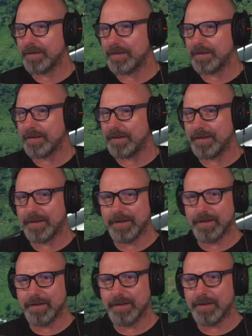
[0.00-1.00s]

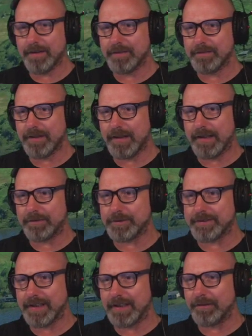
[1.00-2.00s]
I have to
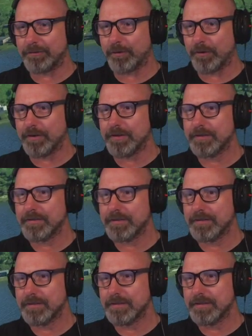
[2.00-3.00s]
settle for,
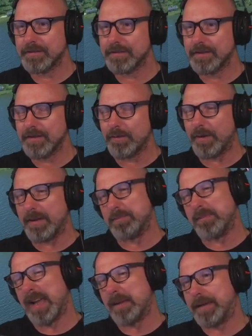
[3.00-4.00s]
well,
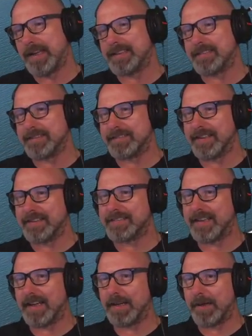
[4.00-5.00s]
maybe it's a 6
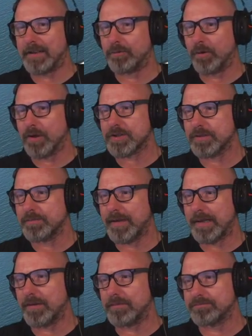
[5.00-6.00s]
gigabyte version.
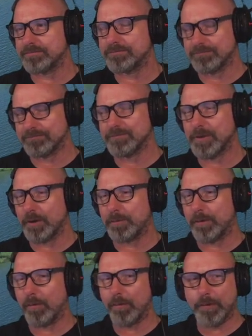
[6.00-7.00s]
Maybe you're
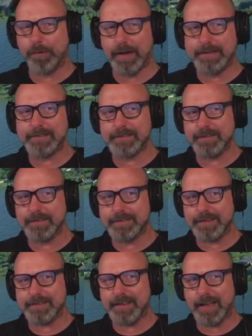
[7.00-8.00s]
probably right.
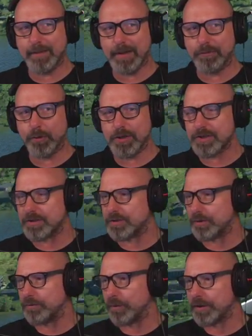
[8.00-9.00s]
6 gigabyte version
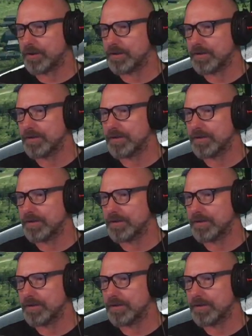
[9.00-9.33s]
should work.